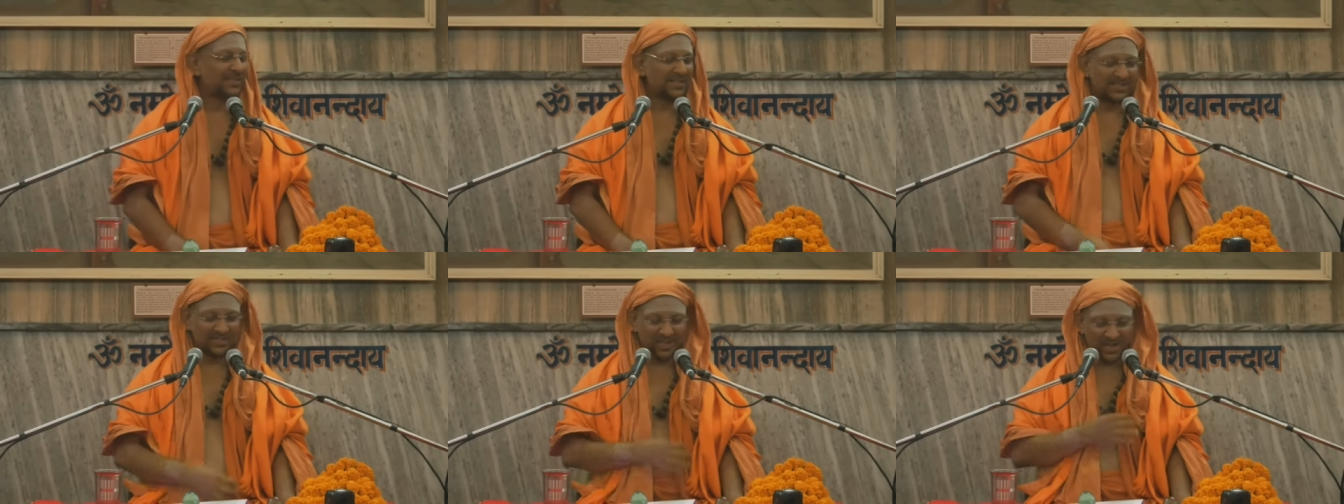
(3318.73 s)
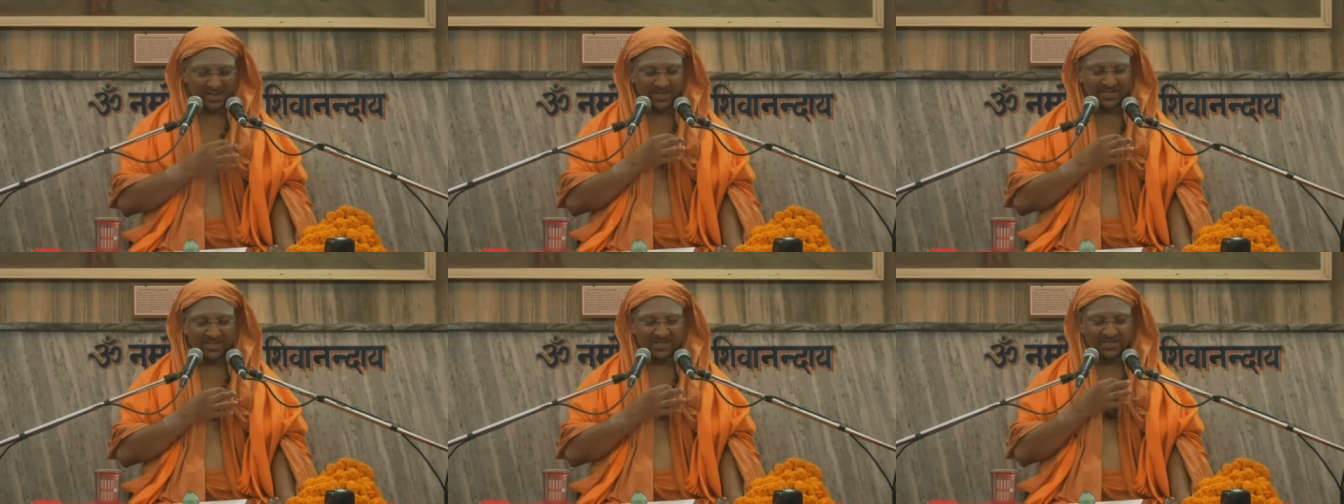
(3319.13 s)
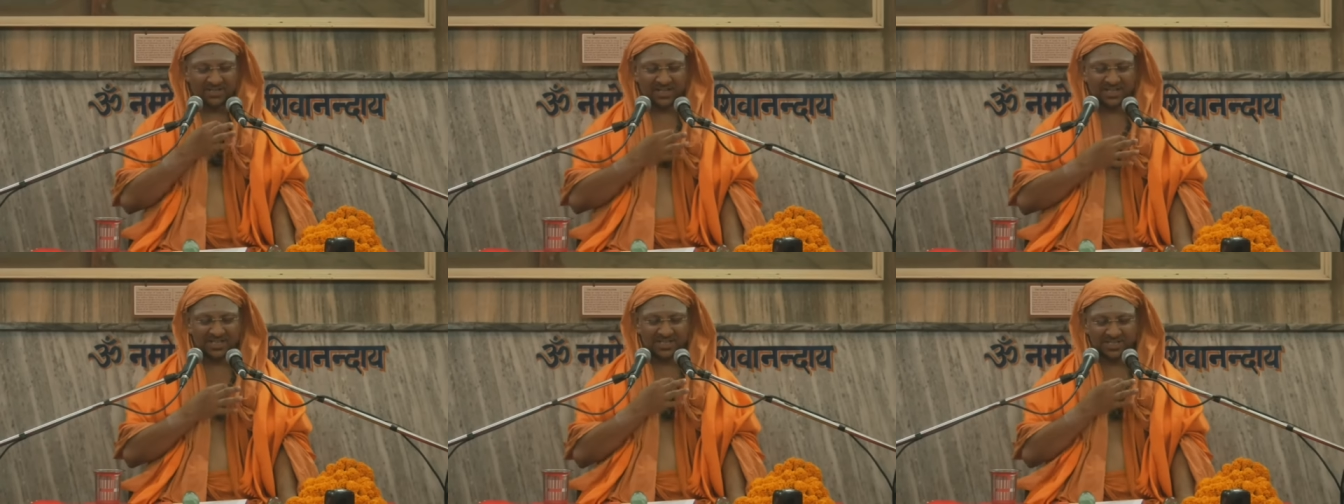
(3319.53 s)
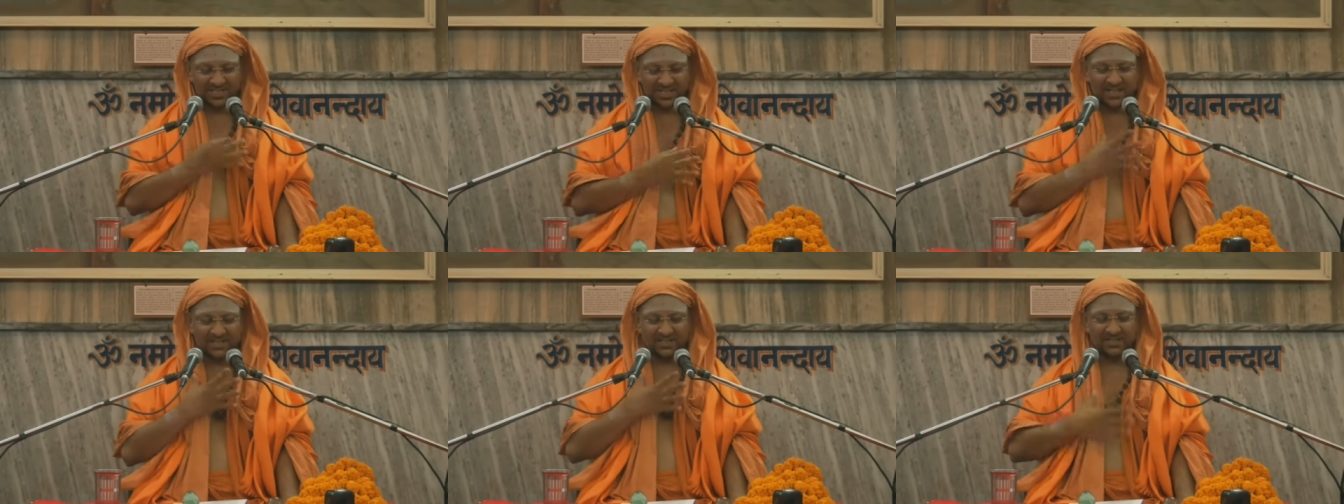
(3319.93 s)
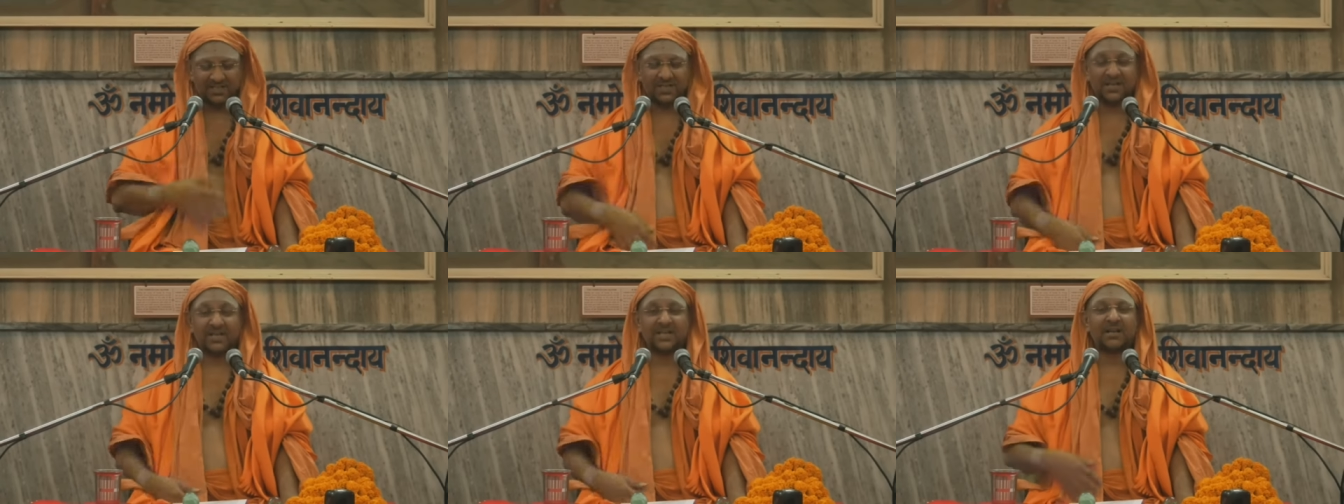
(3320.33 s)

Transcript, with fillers: The changeless thing,